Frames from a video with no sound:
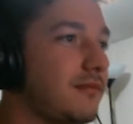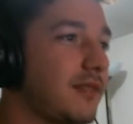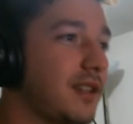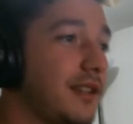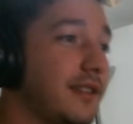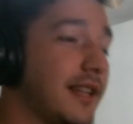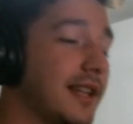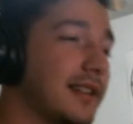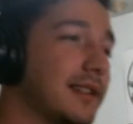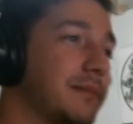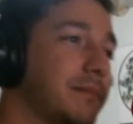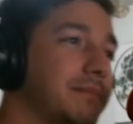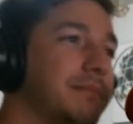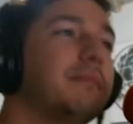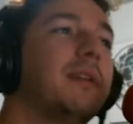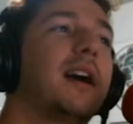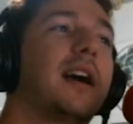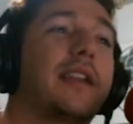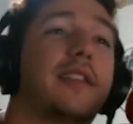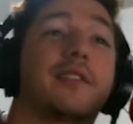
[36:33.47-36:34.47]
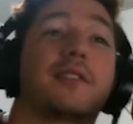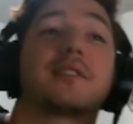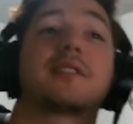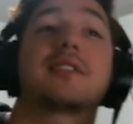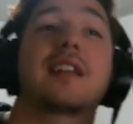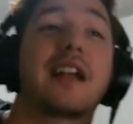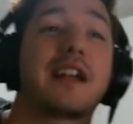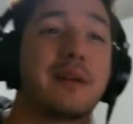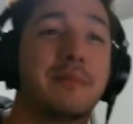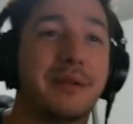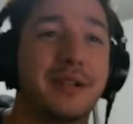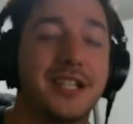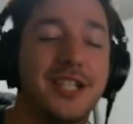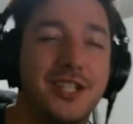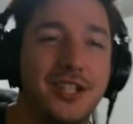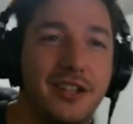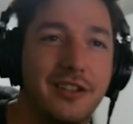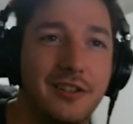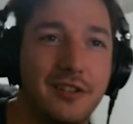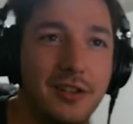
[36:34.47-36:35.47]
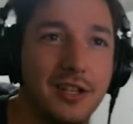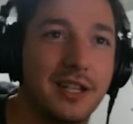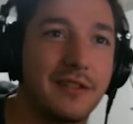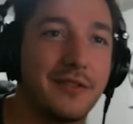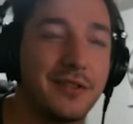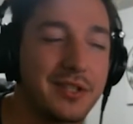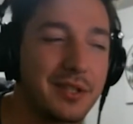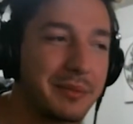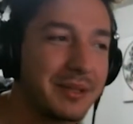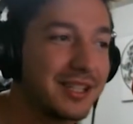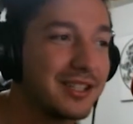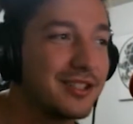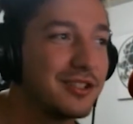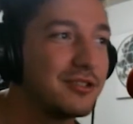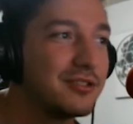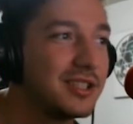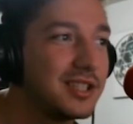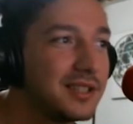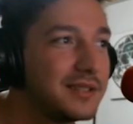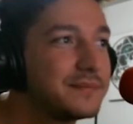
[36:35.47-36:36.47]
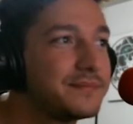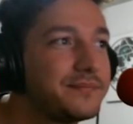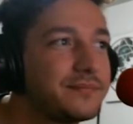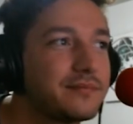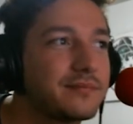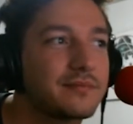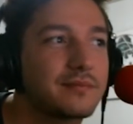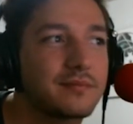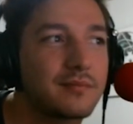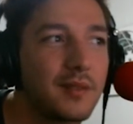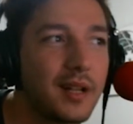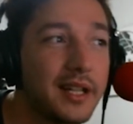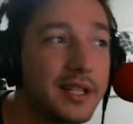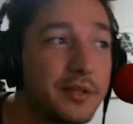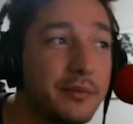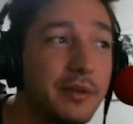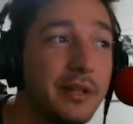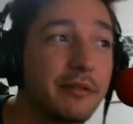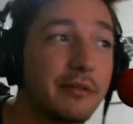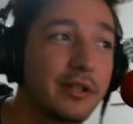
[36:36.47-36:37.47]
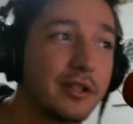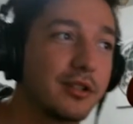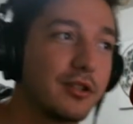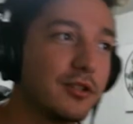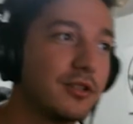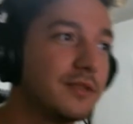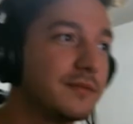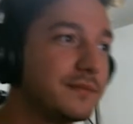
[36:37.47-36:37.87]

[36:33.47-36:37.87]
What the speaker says: that either stack up on each other or give you something new. It's really, really cool.